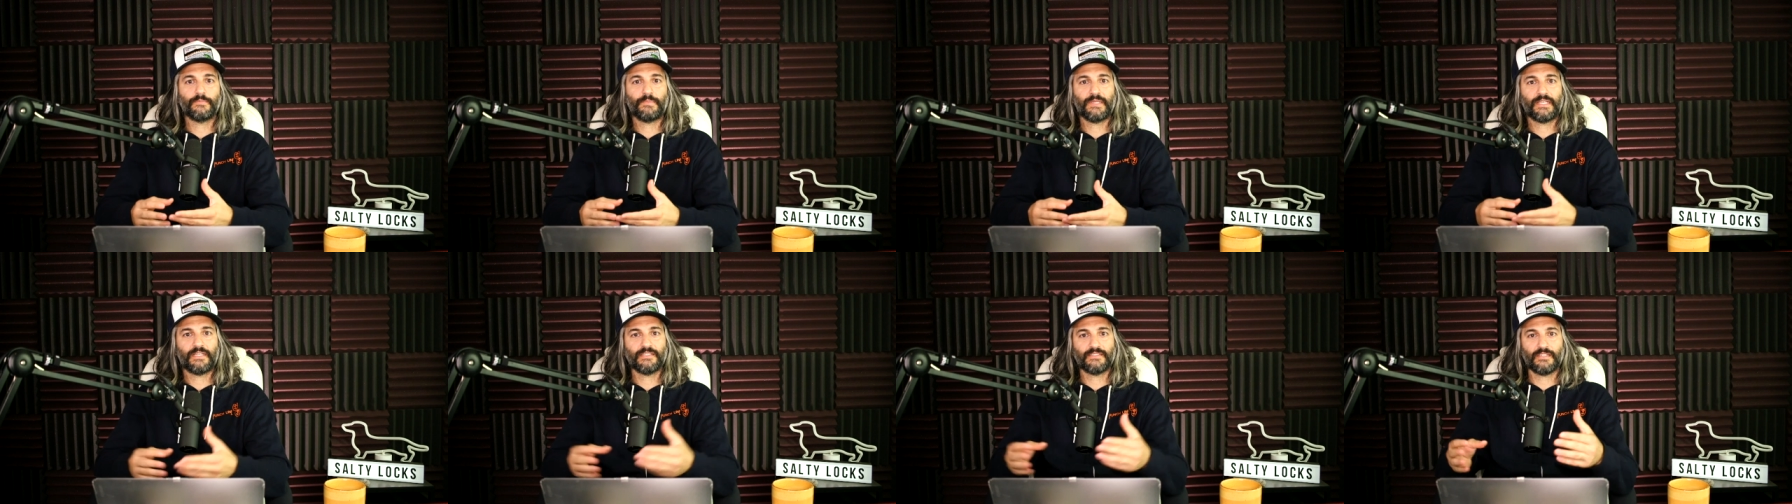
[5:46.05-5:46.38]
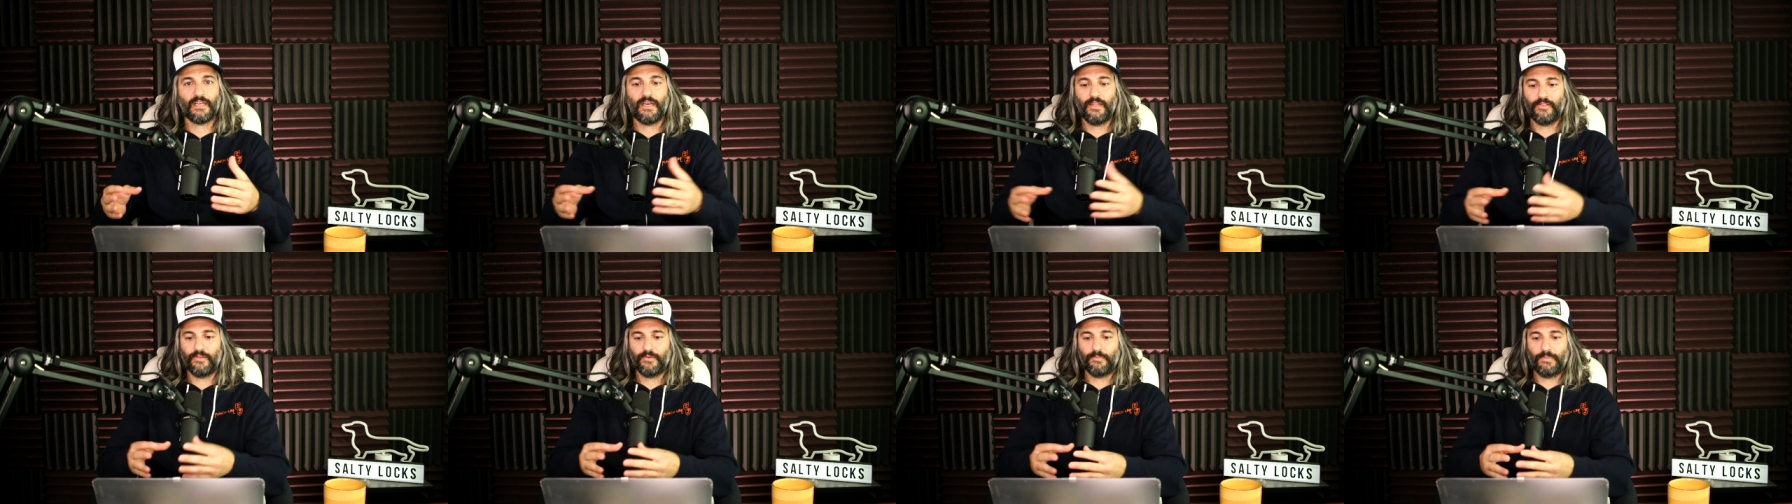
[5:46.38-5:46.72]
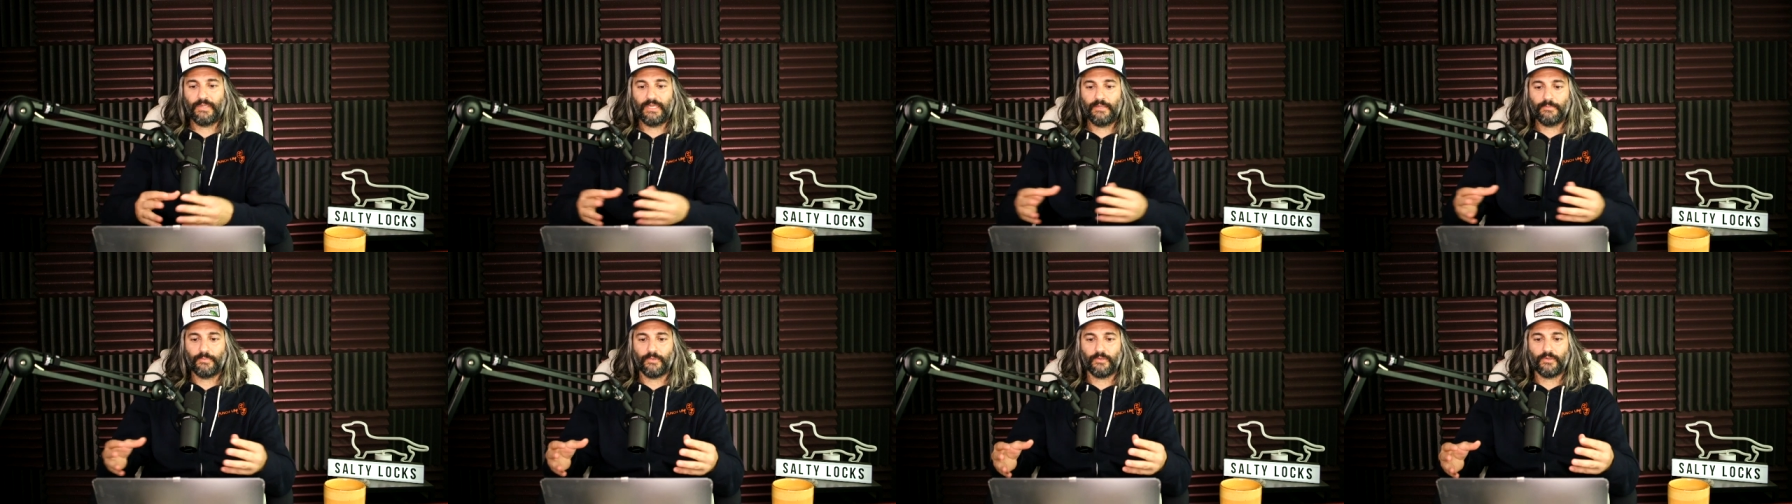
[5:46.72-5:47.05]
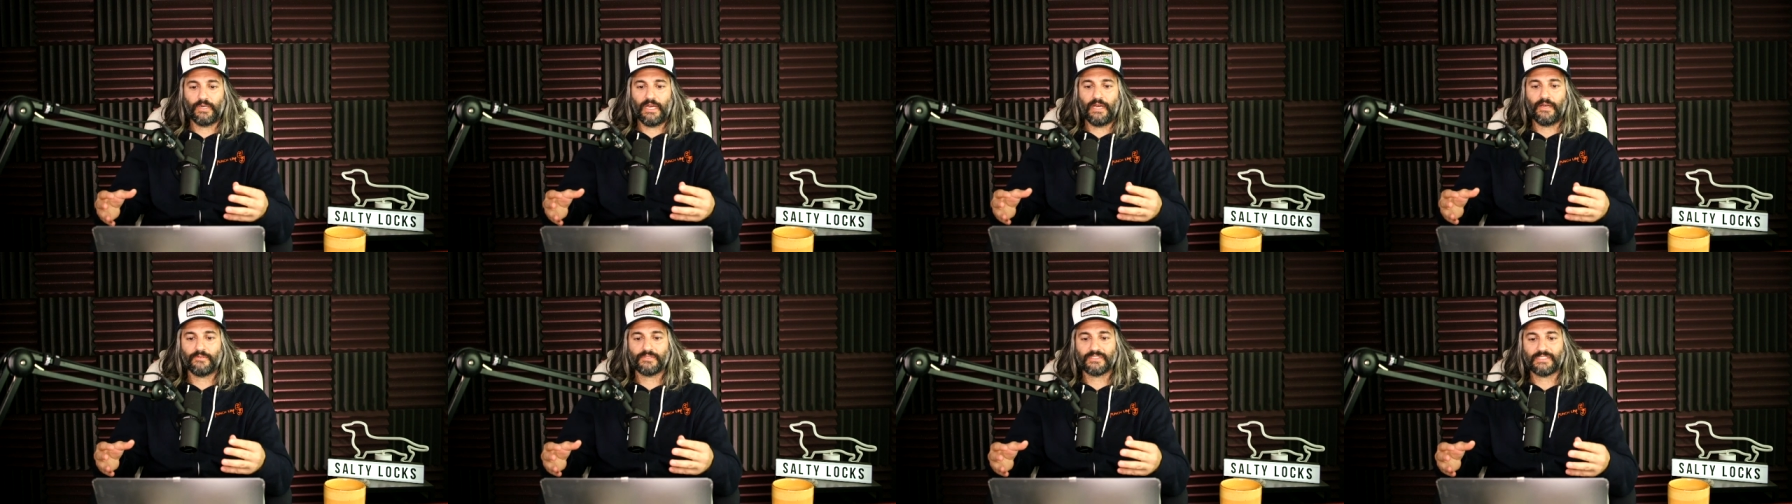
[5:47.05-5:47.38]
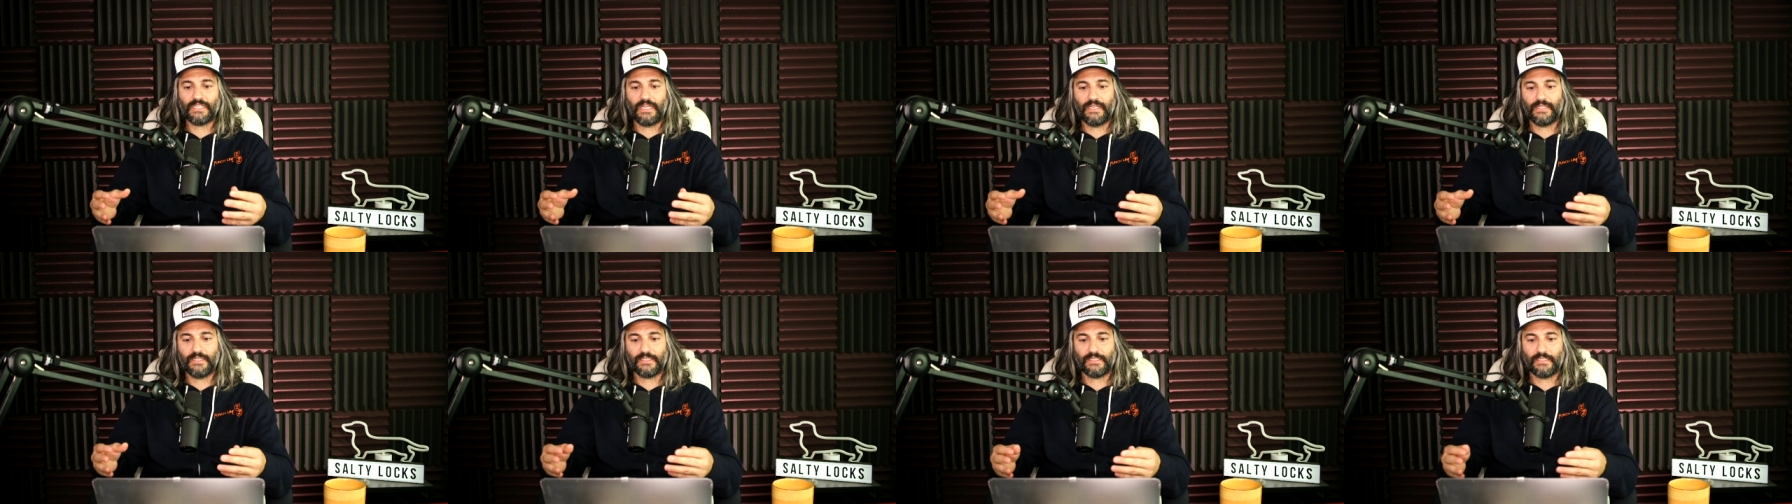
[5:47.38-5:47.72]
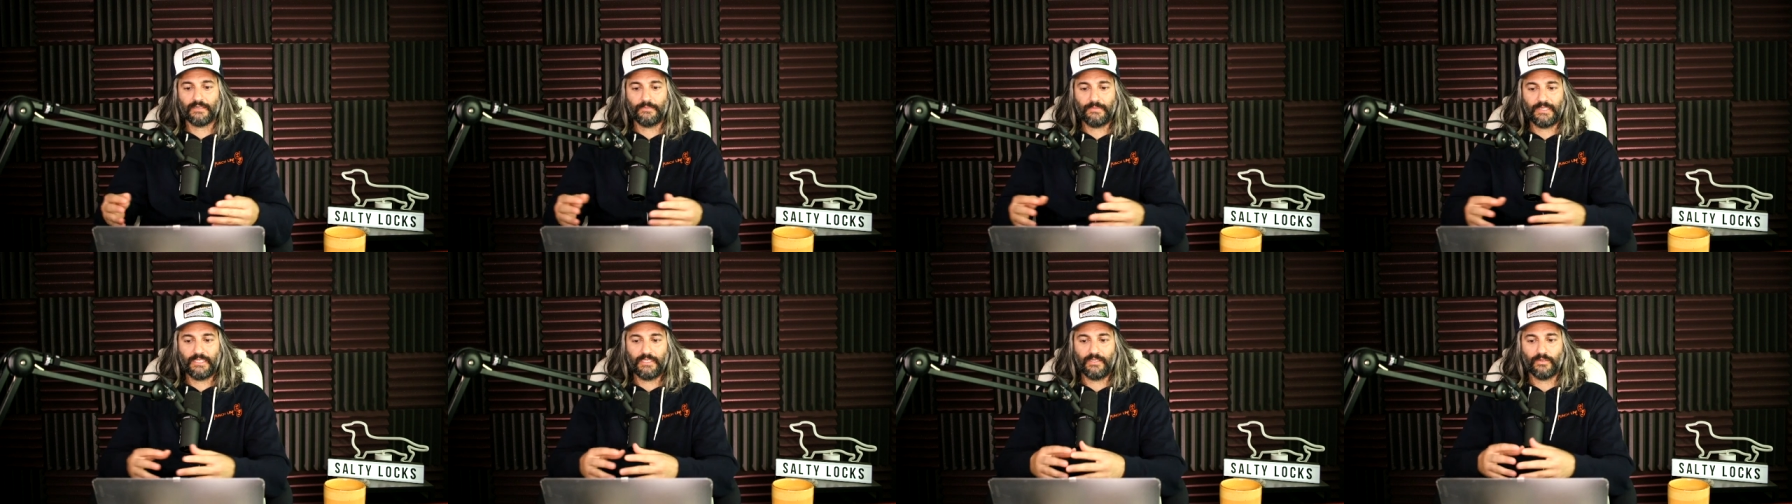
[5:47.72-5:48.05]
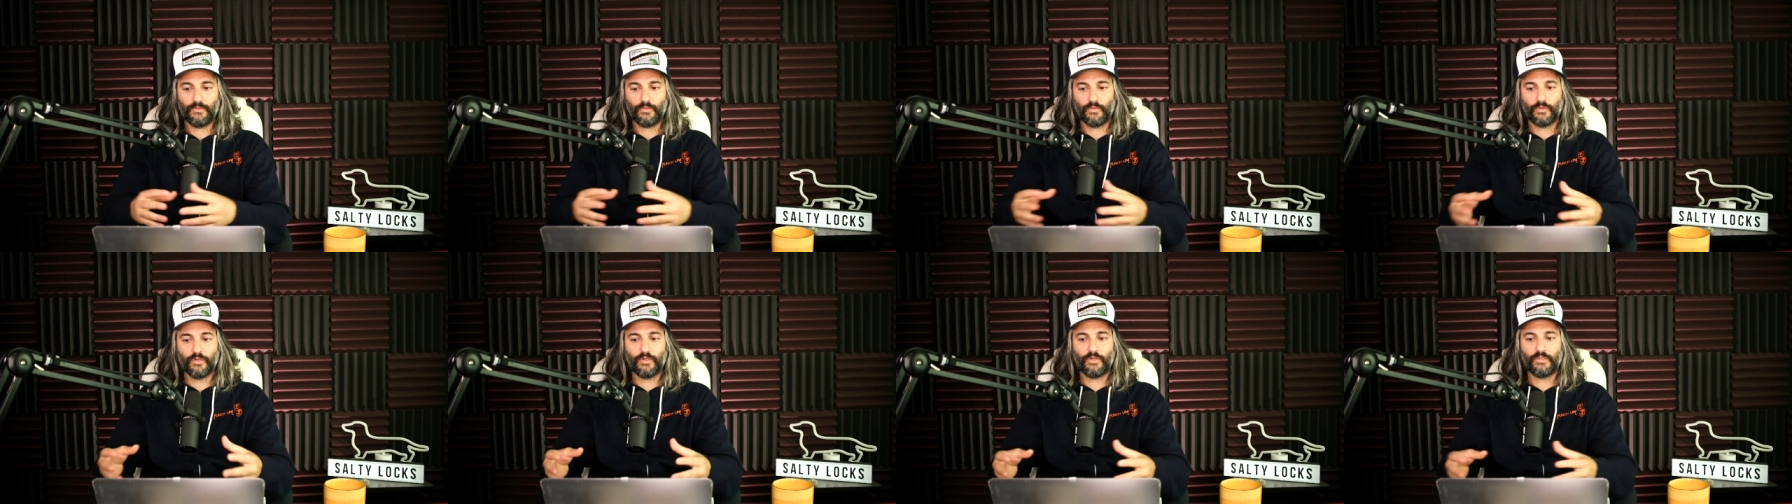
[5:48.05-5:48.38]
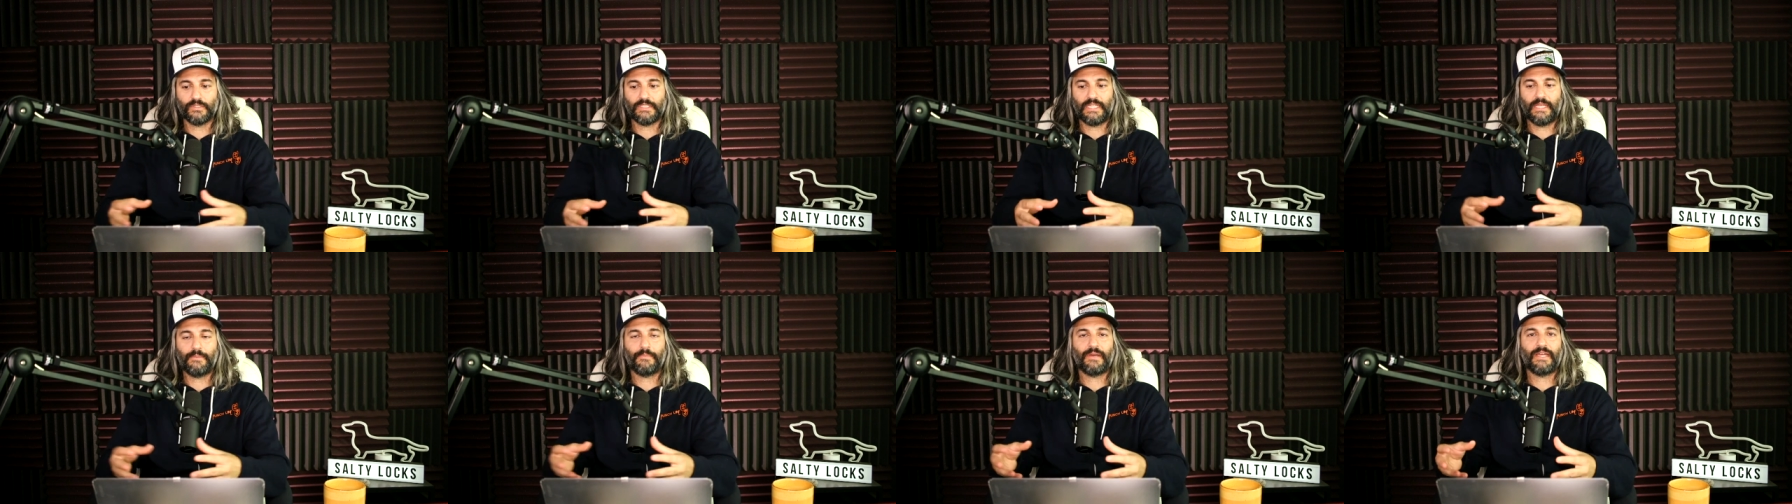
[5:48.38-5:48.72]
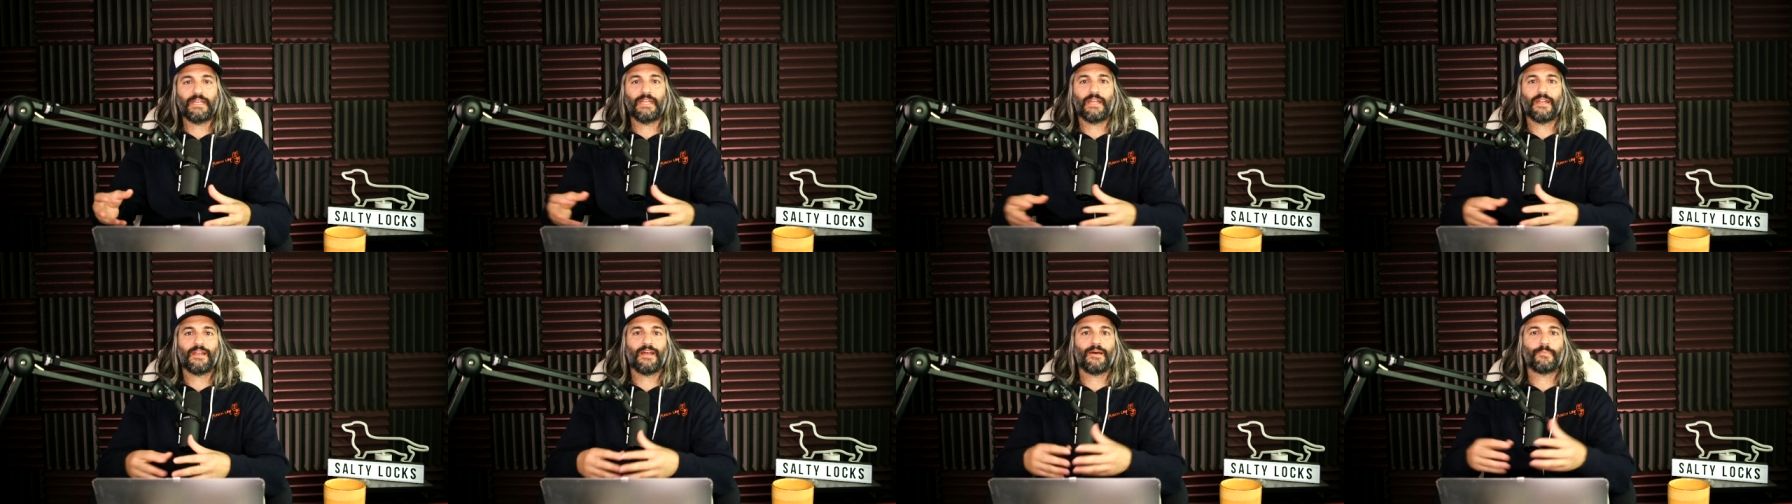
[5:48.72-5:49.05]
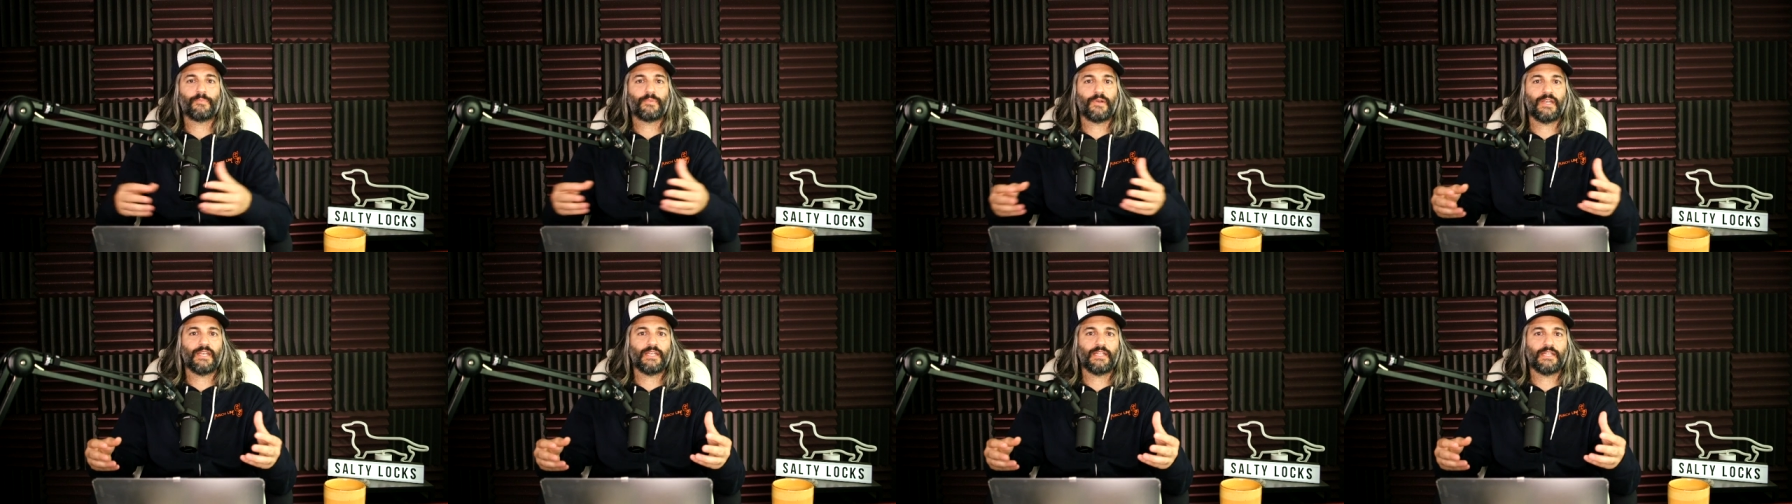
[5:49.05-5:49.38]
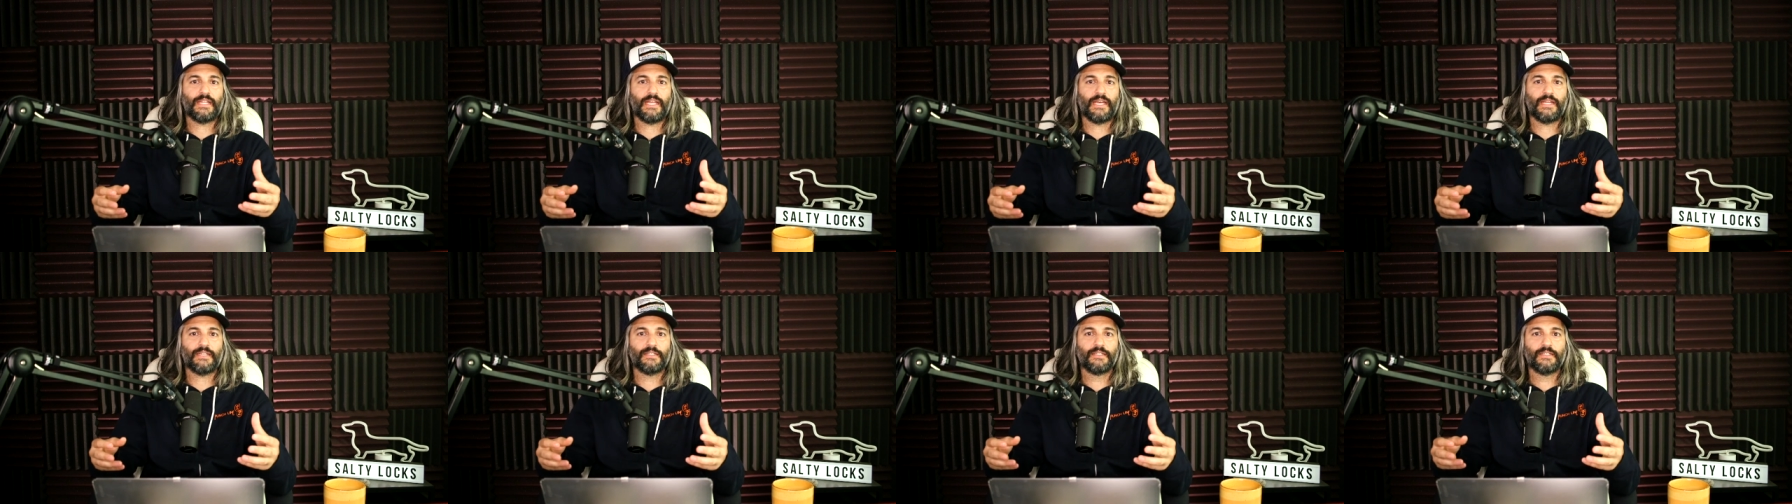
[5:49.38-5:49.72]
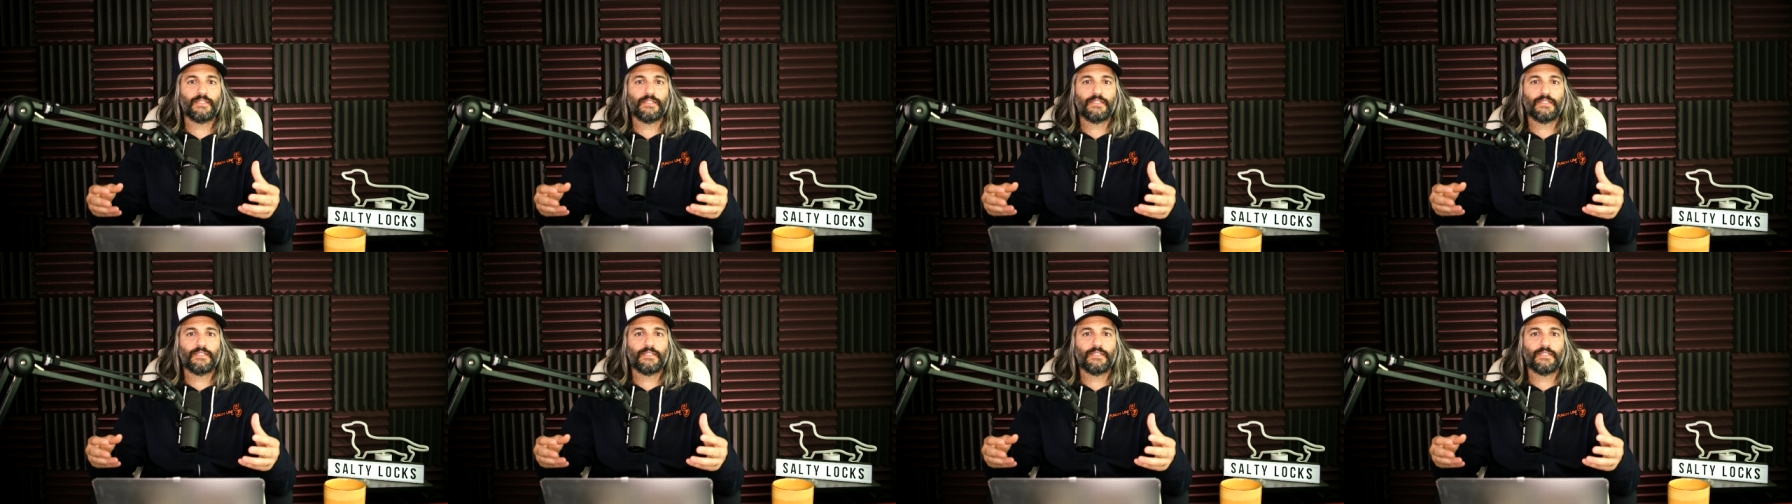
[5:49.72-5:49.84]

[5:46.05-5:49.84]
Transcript: because other people outside of the comedian world, they might not operate in that